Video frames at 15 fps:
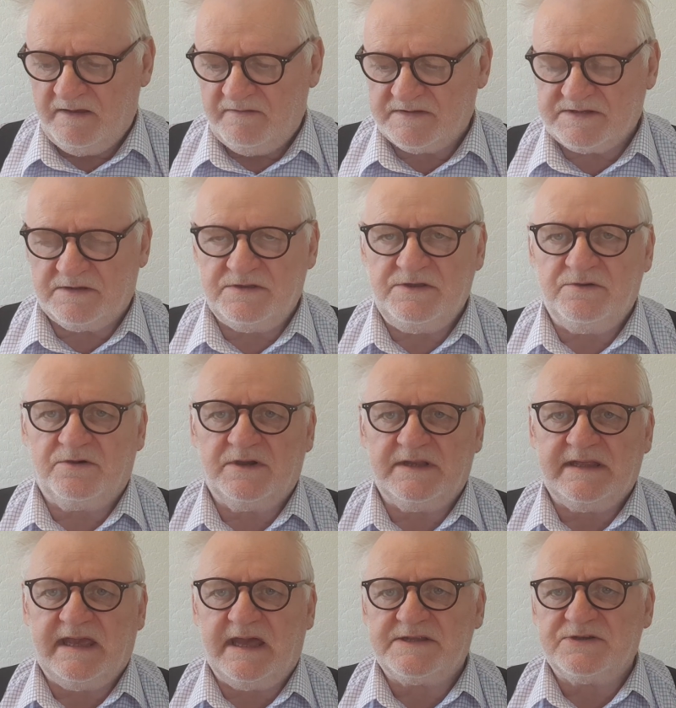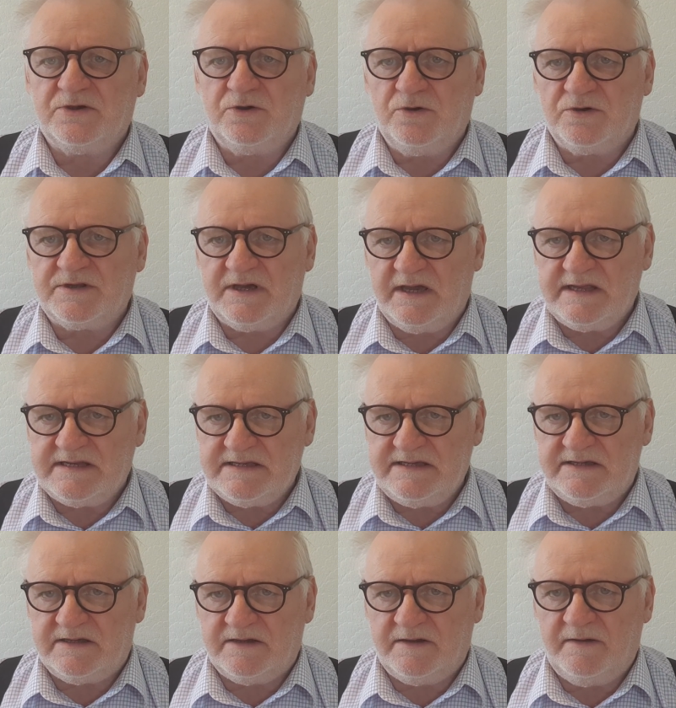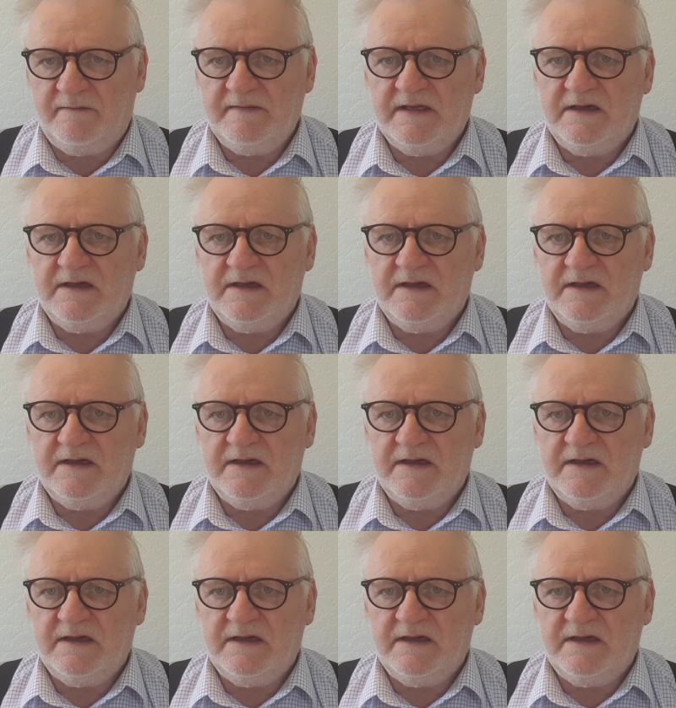So you can get a good idea